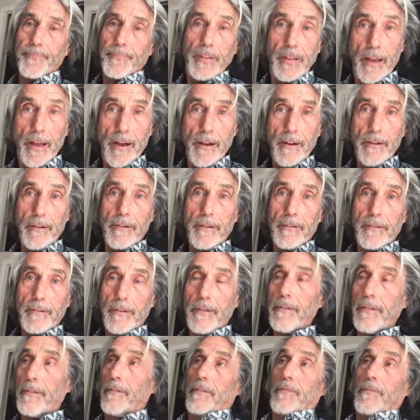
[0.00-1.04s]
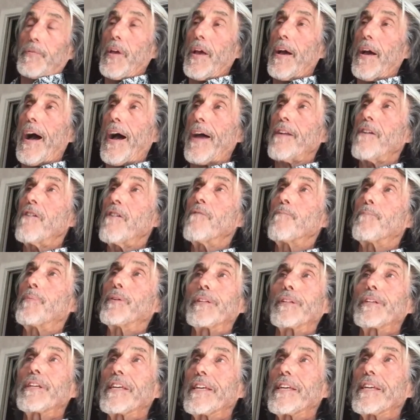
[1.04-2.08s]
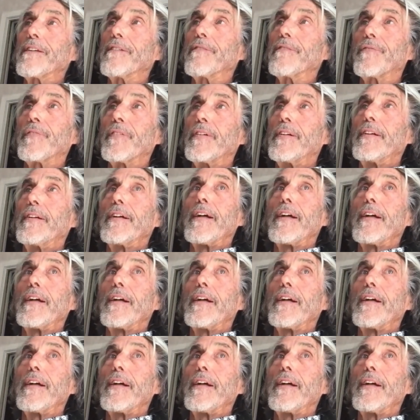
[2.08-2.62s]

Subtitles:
Yeah. Yeah. I don't believe